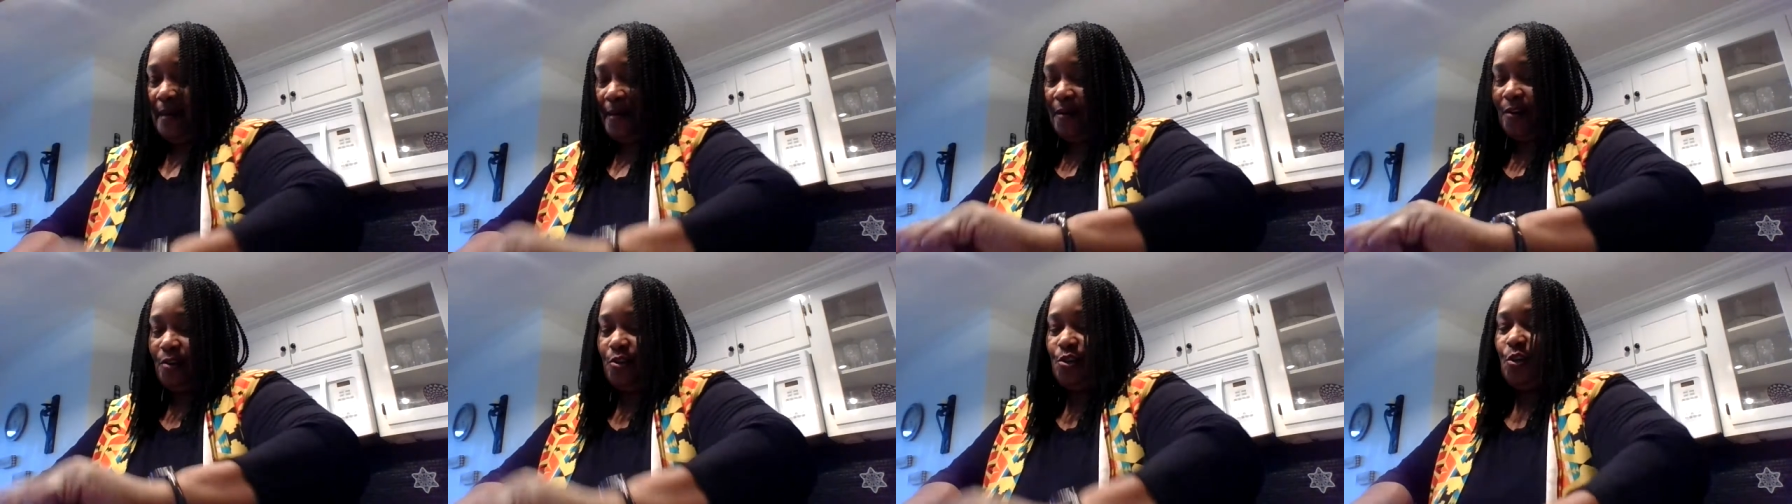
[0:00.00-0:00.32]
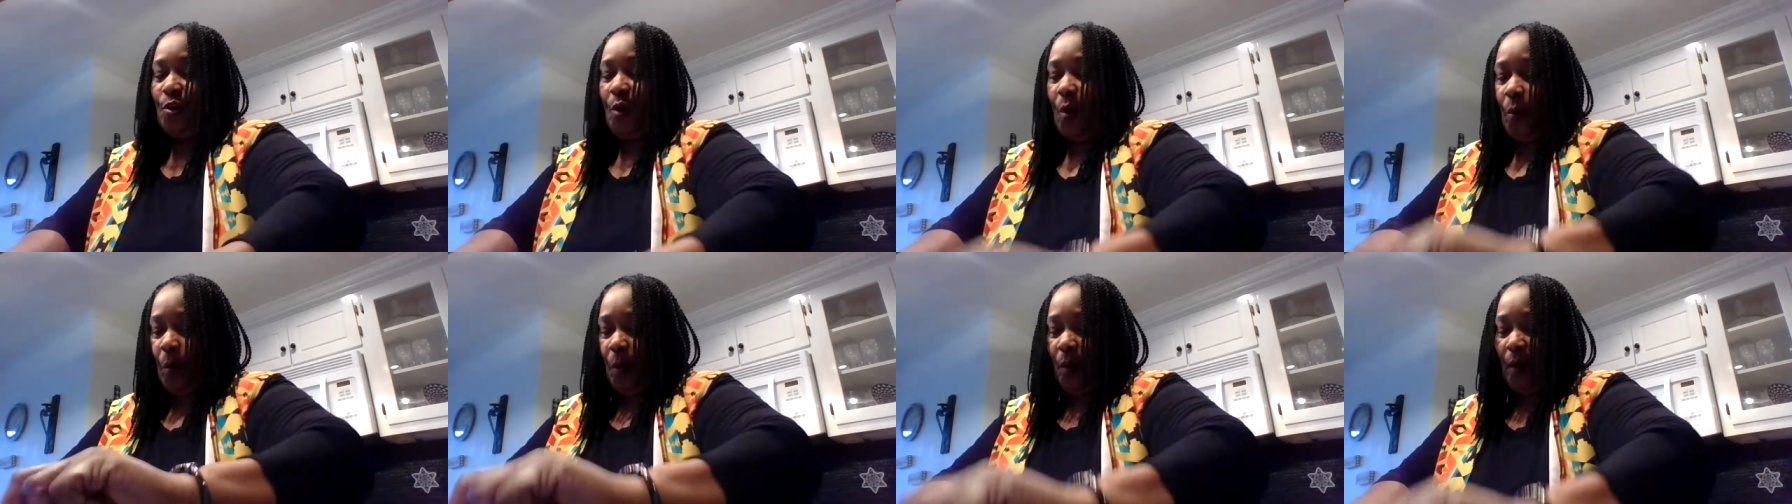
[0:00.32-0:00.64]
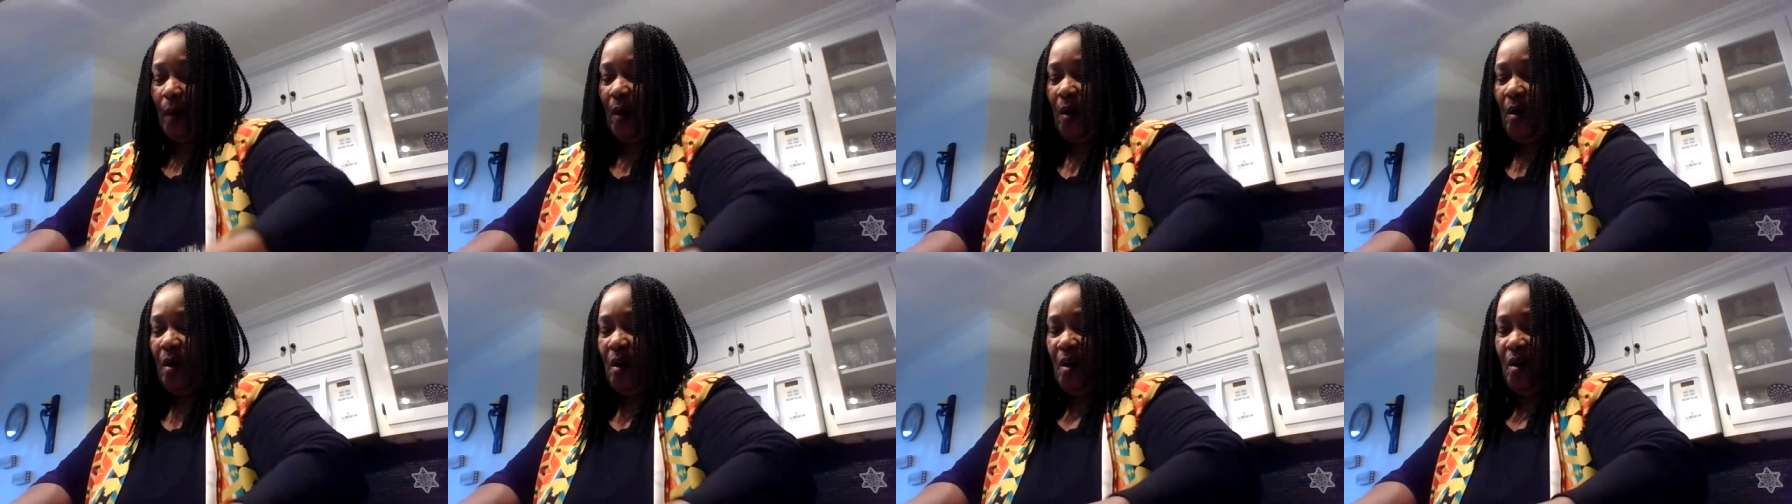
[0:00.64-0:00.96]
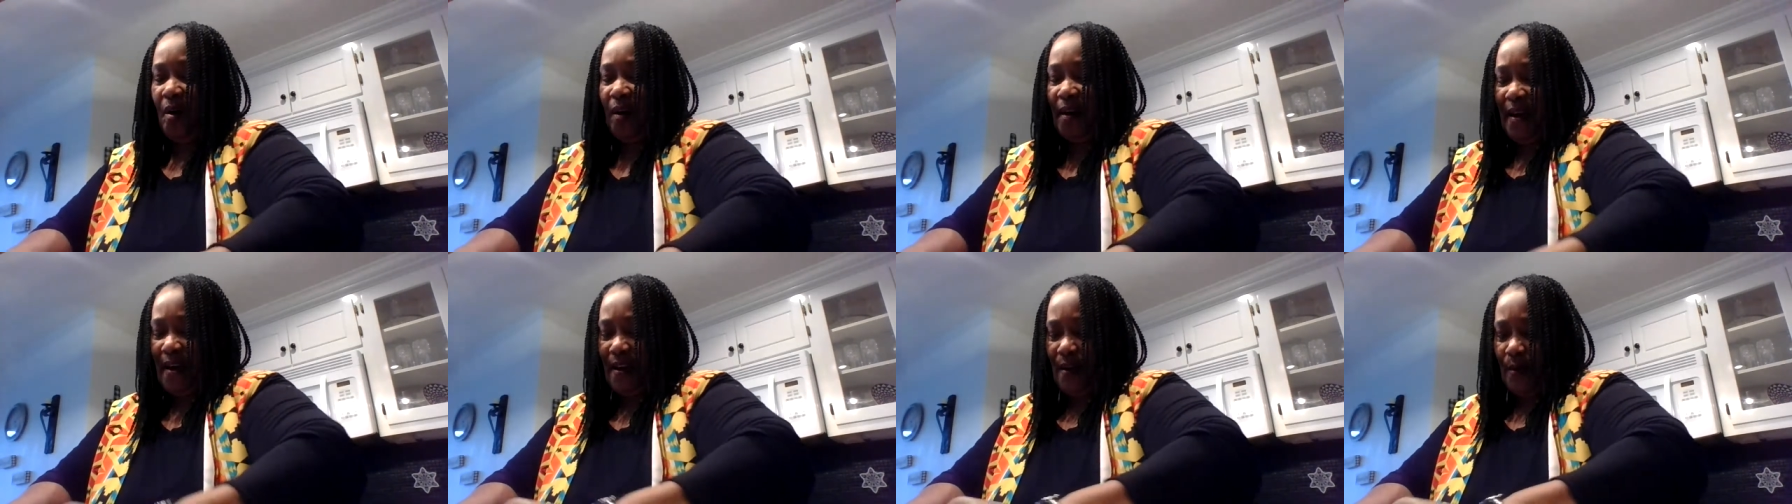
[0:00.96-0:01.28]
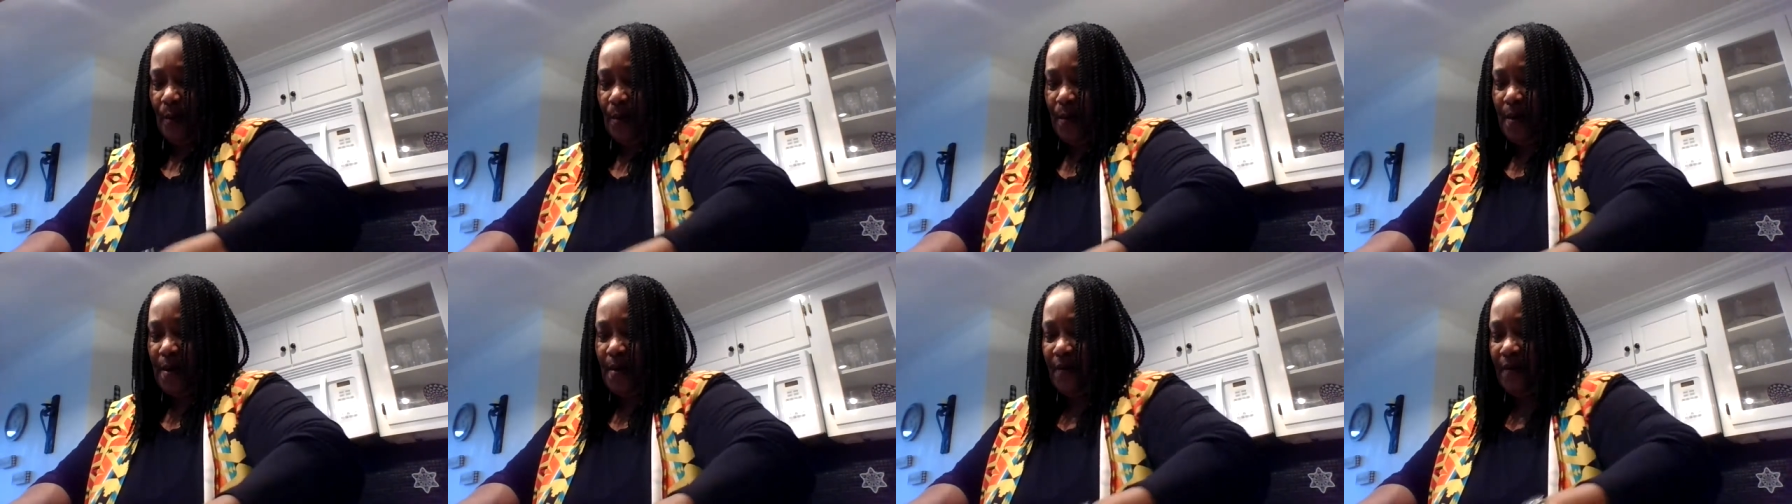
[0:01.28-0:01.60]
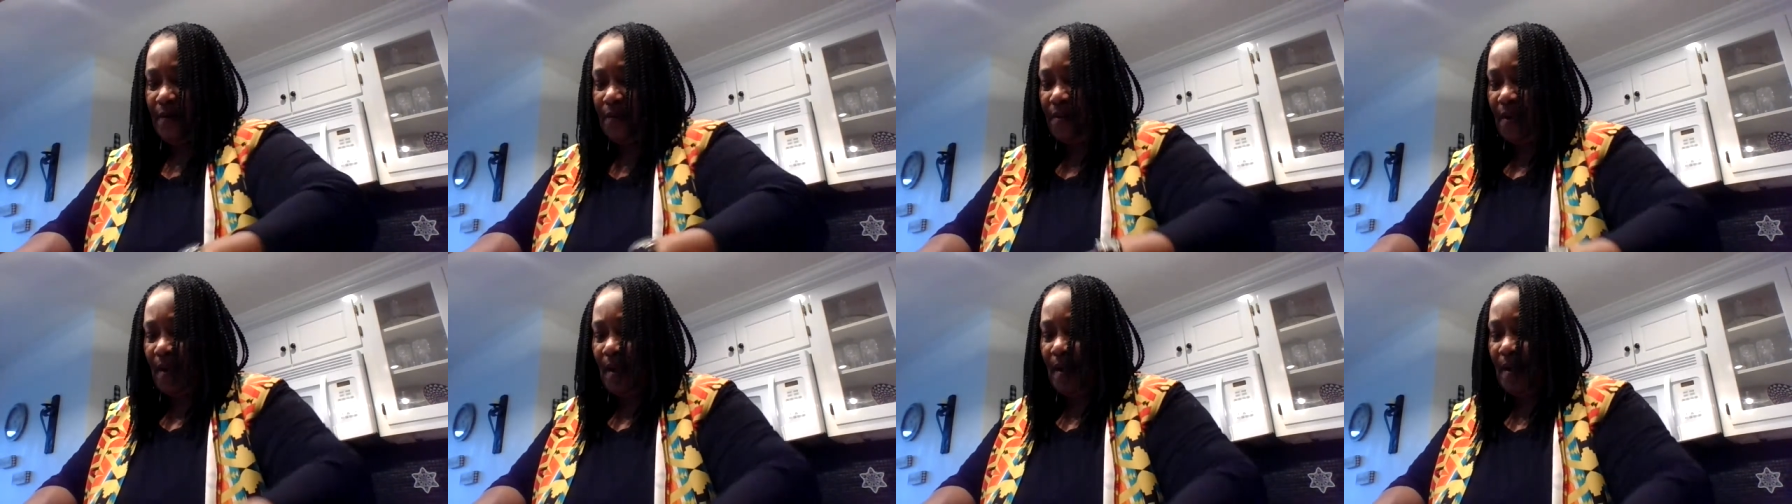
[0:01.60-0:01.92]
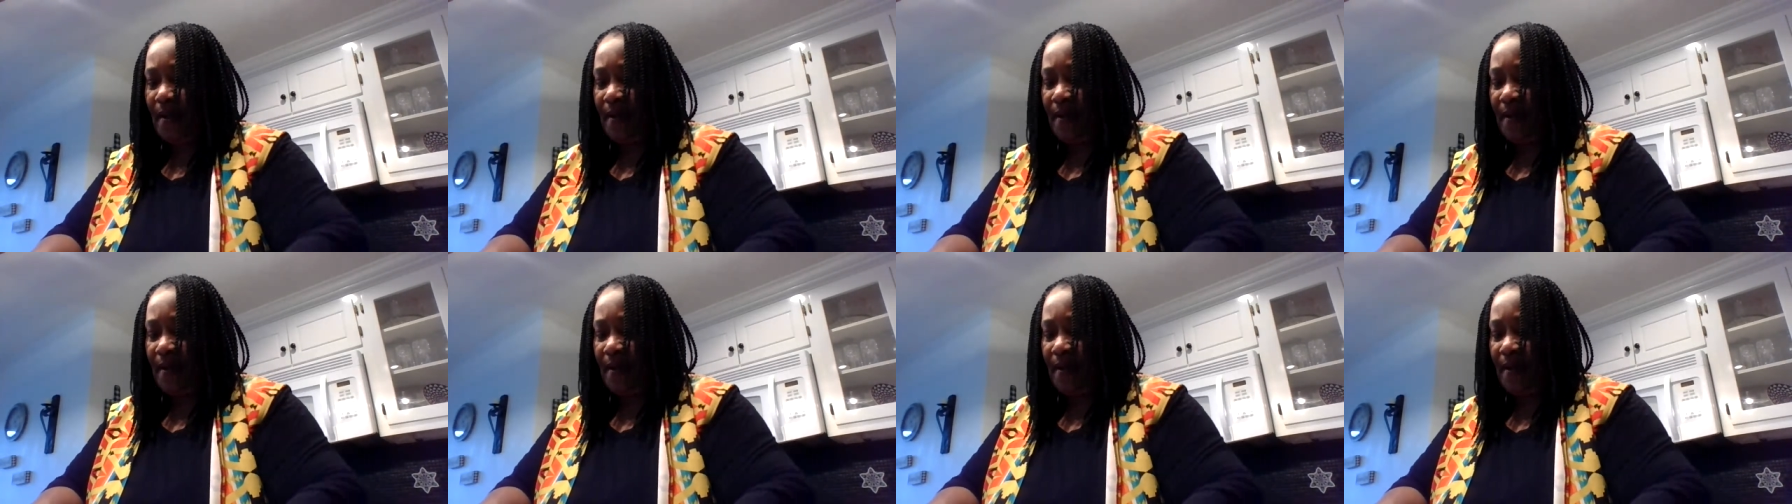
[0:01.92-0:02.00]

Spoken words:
Because you don't want all that grease